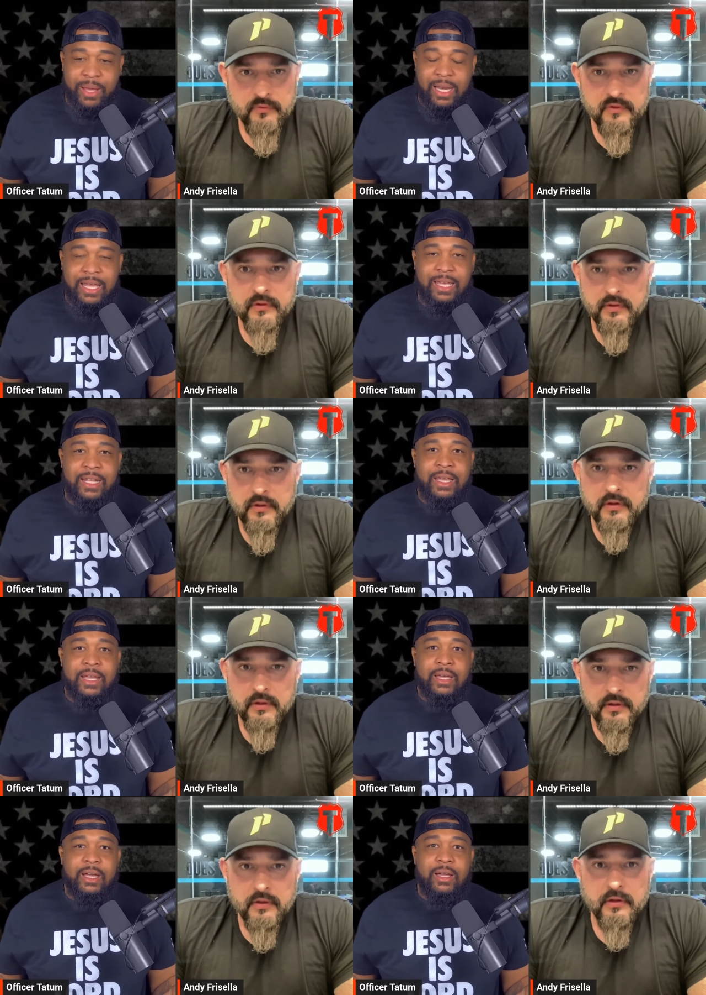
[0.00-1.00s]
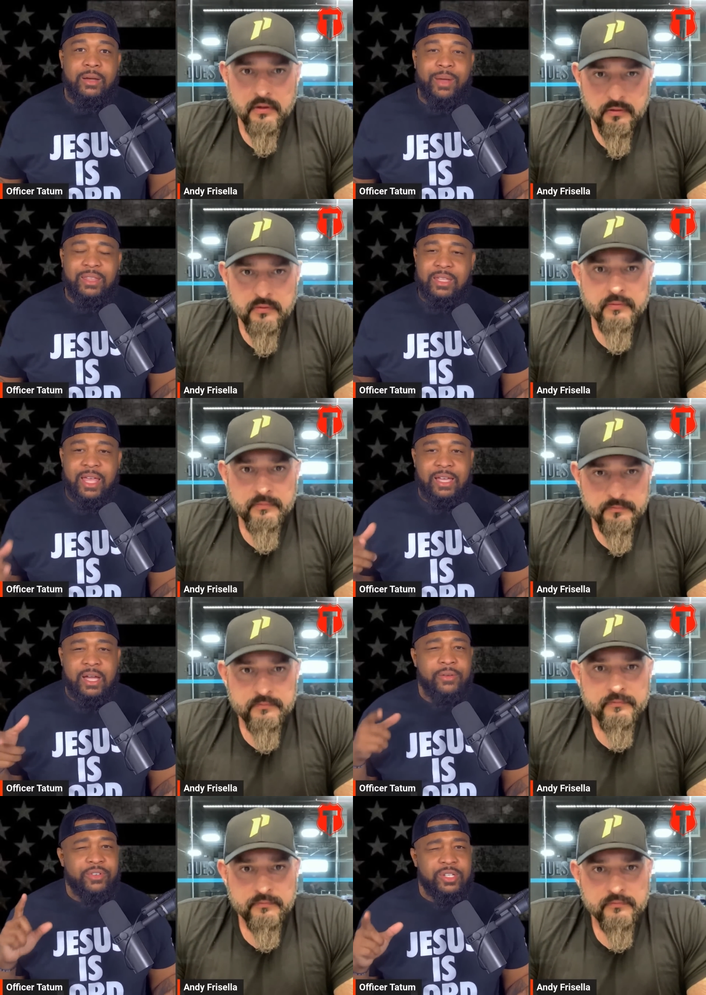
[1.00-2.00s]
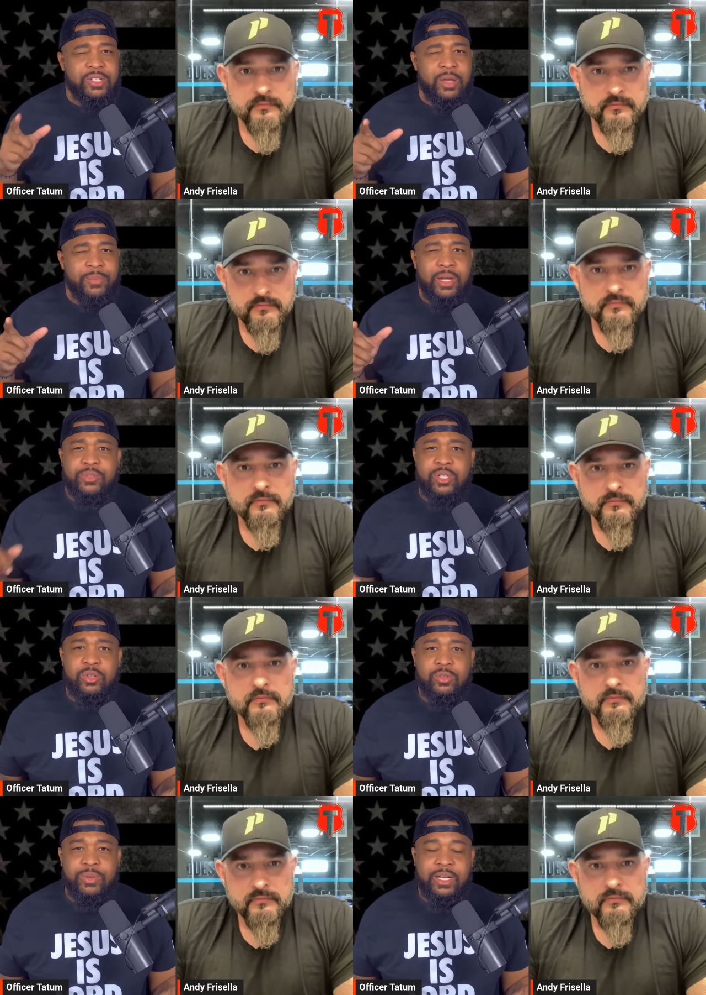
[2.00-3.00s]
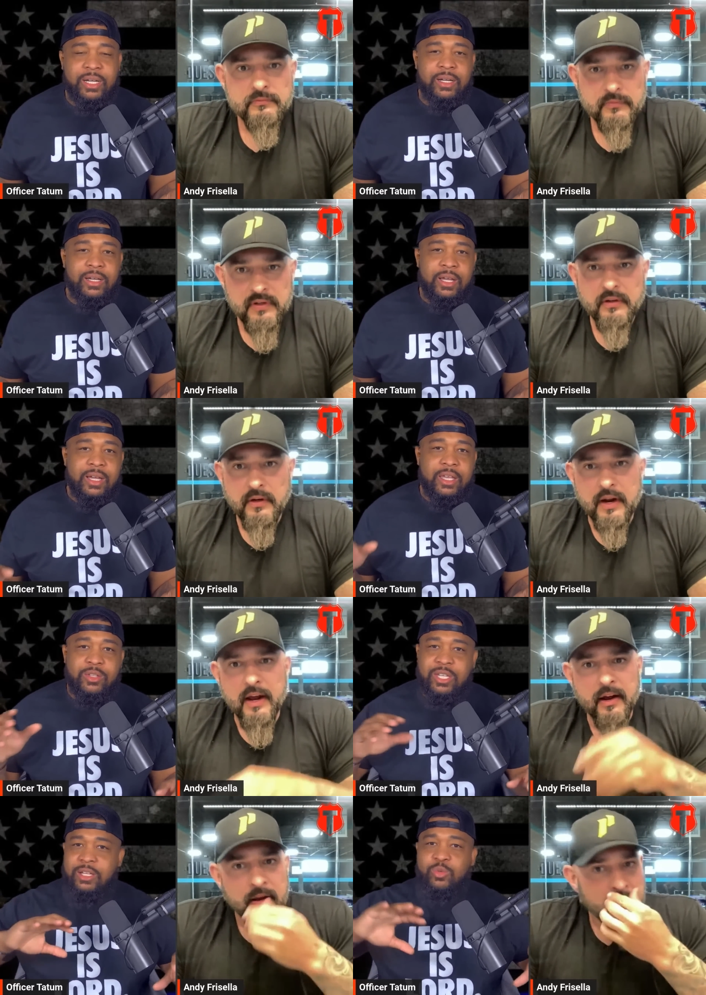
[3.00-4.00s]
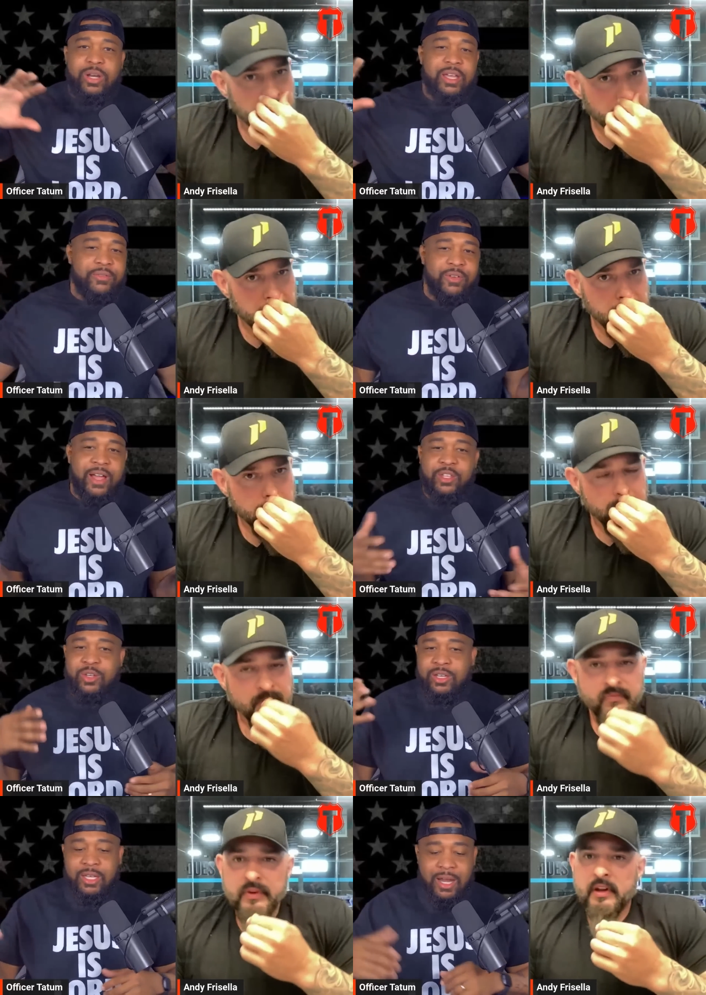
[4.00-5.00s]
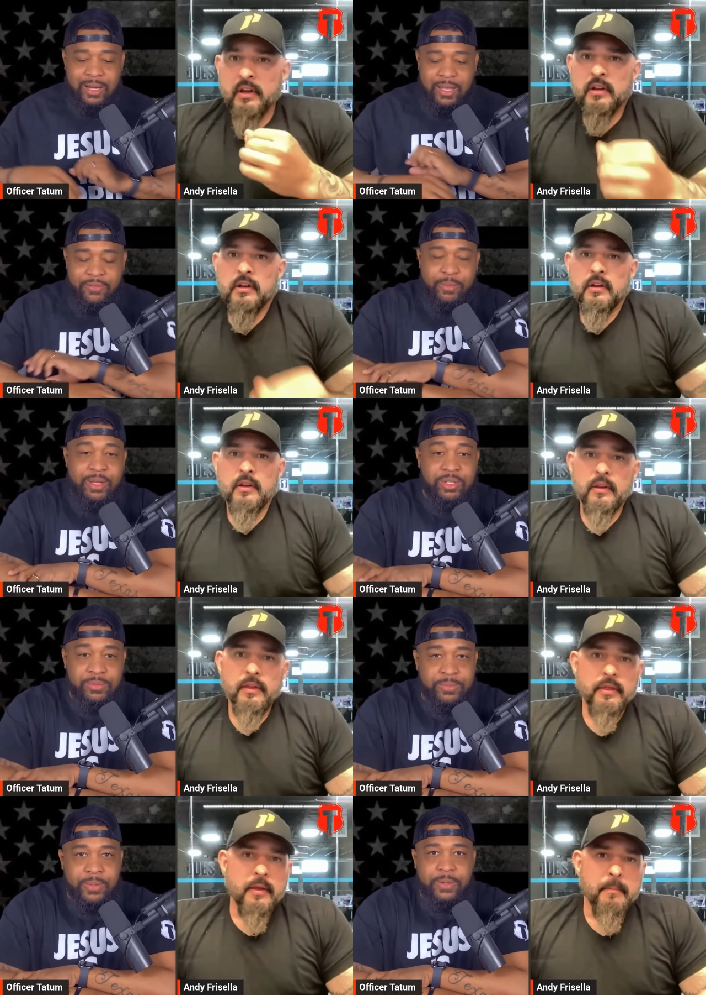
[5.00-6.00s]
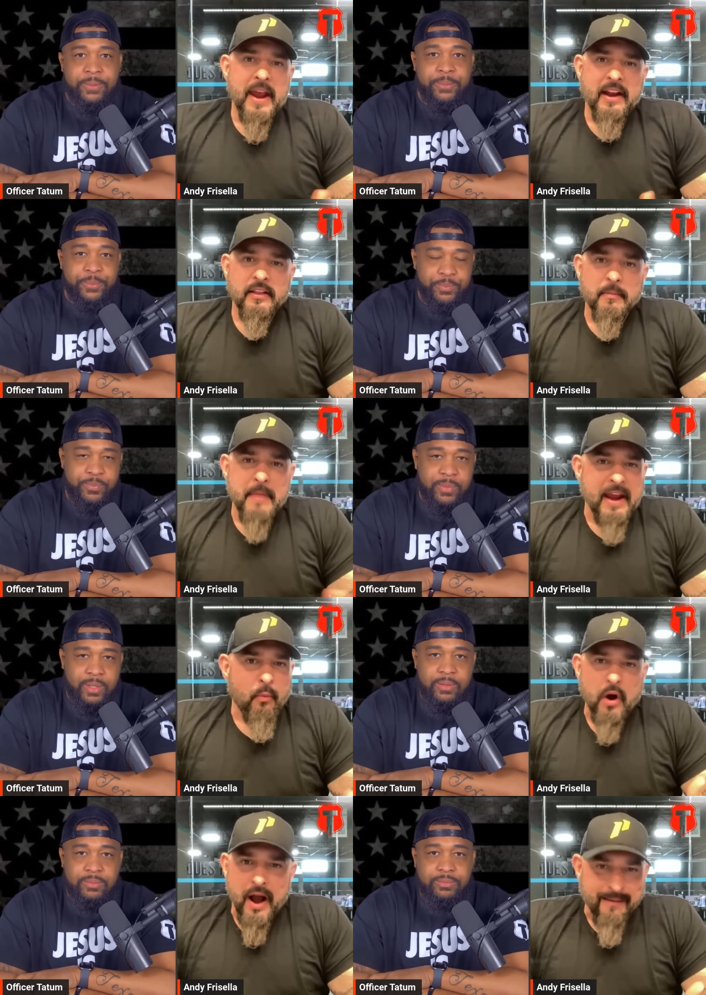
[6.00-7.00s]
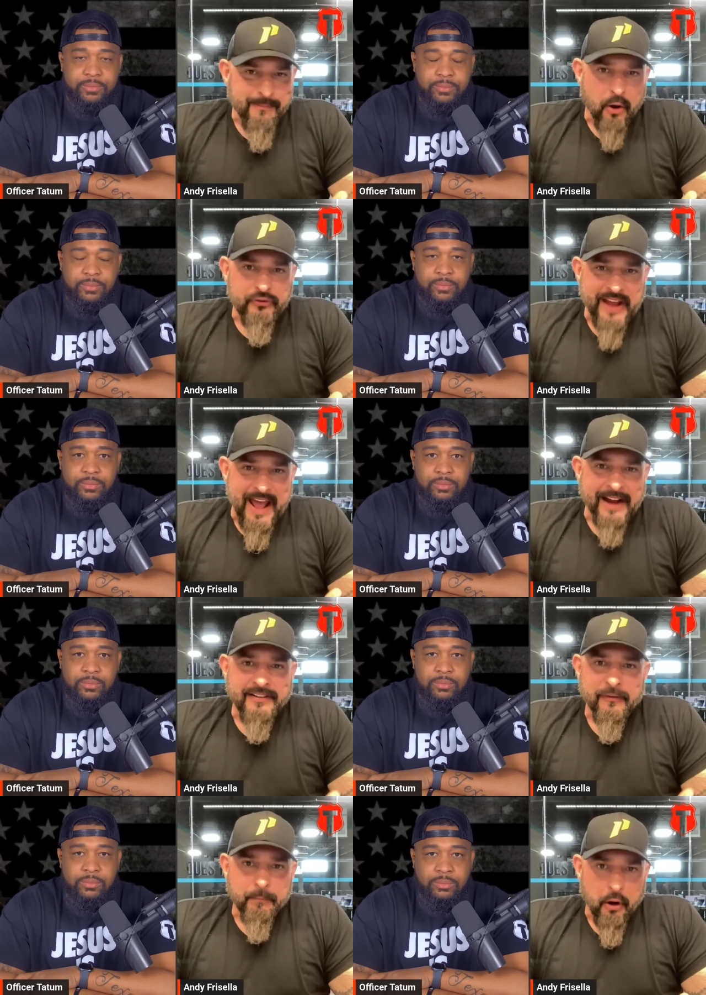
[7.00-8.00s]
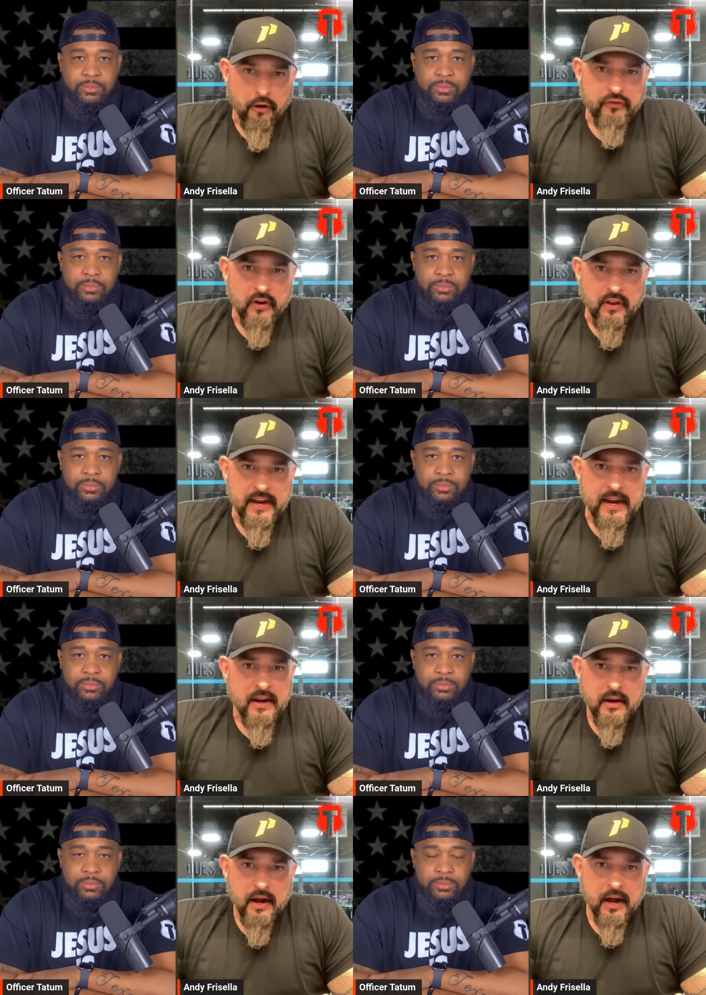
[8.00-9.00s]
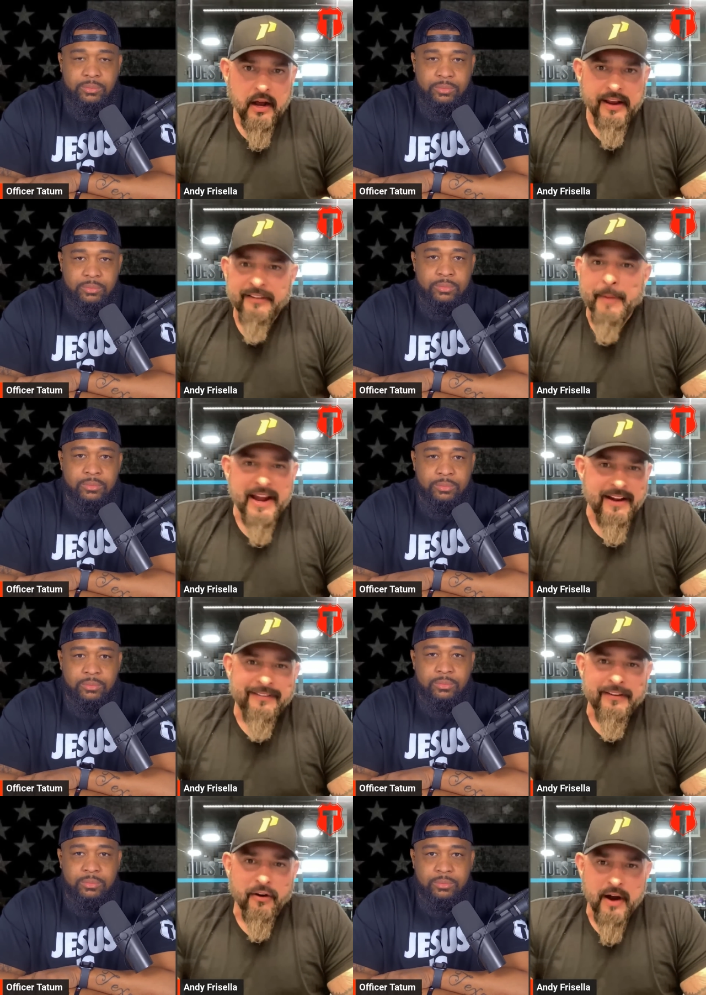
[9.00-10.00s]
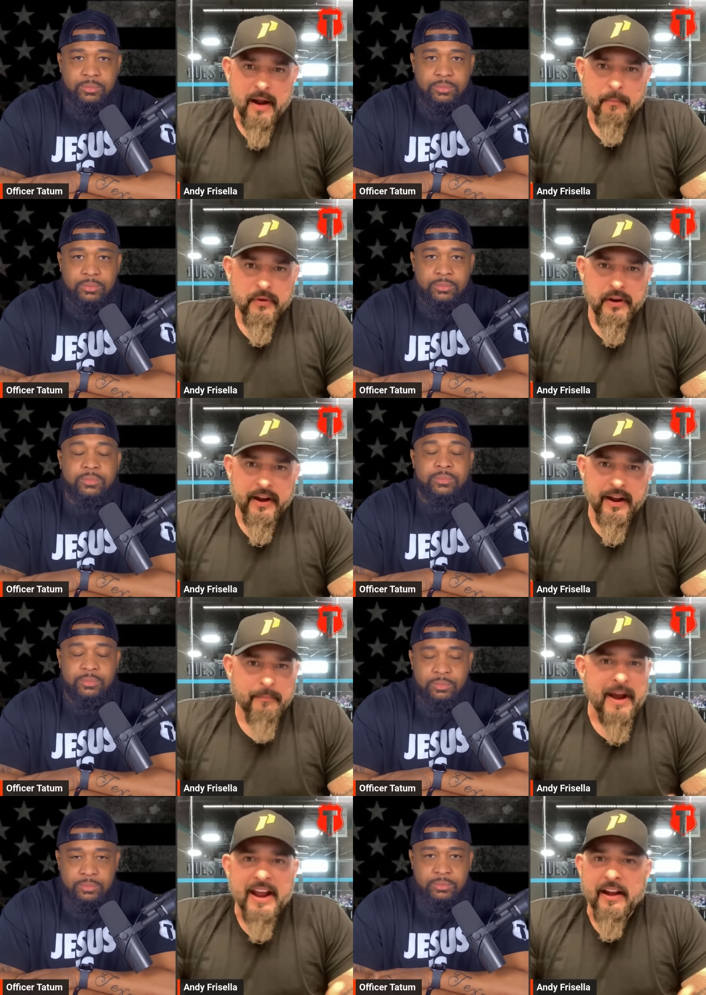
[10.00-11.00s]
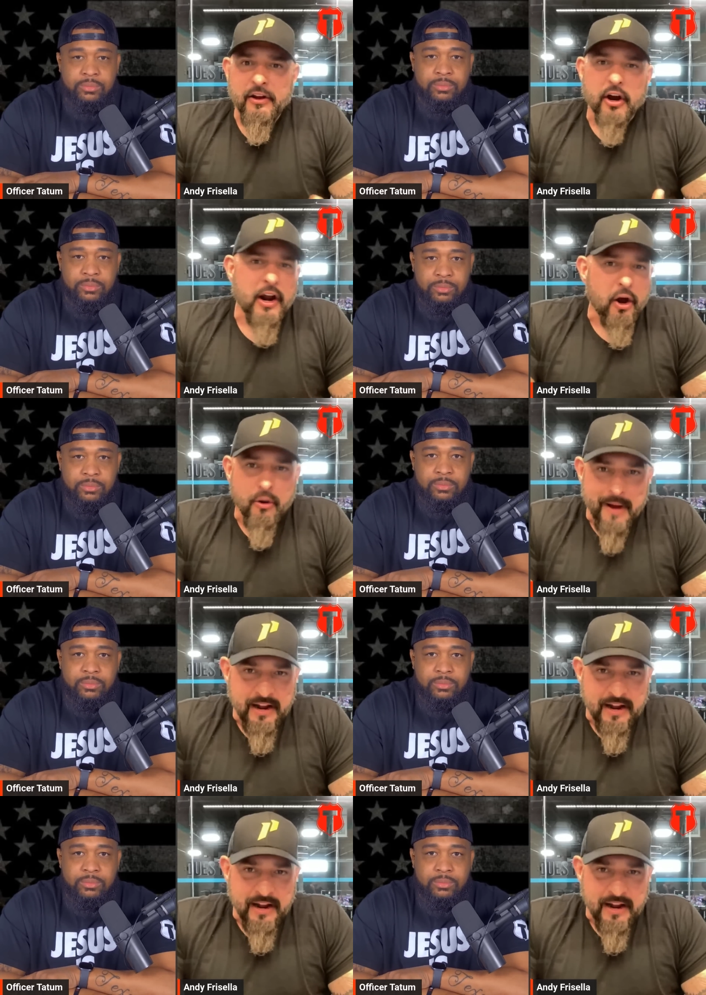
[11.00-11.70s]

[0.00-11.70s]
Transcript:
Speaker 1: Mylett. Um, I think that conference is coming up soon. But uh, yeah. can you tell us where they can find you and get all the information? The
Speaker 2: main, the main, where I'm most active personally uh, is my Instagram. And my, you're going to go to my